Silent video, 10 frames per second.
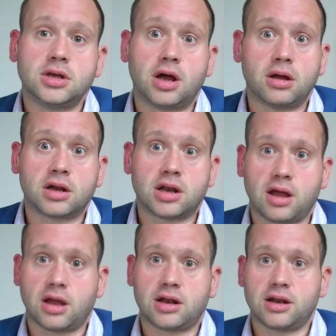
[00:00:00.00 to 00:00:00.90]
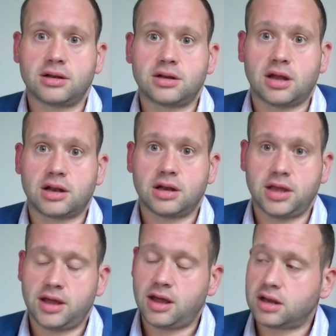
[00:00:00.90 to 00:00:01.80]
You know, to take risks. I'd, I'd,
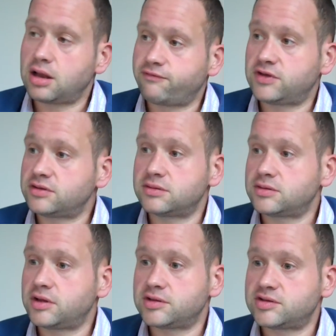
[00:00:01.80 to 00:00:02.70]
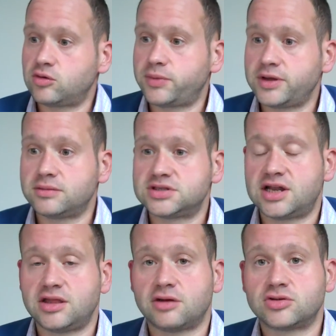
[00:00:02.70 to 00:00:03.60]
yeah, I'd love to uh, still be
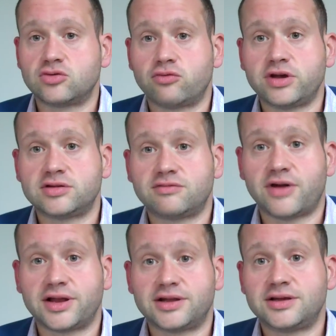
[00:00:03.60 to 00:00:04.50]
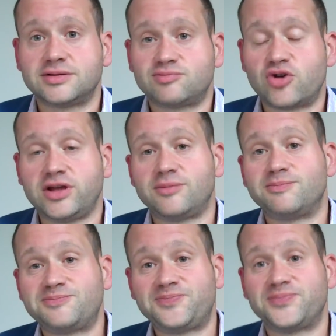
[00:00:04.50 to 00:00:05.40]
telling those stories, frankly. It's brilliant.
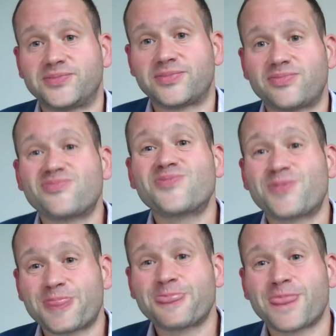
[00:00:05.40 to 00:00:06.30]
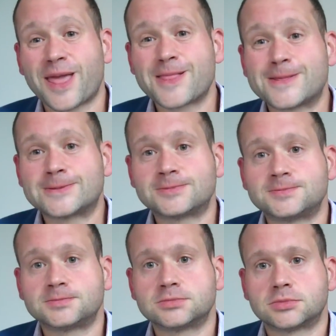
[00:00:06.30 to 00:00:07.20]
What's the biggest risk you've ever taken in
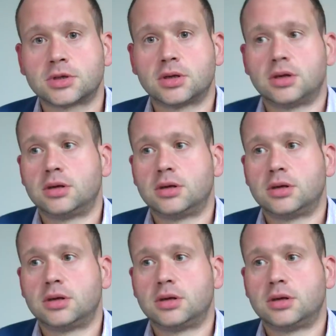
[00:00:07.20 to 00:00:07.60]
your career?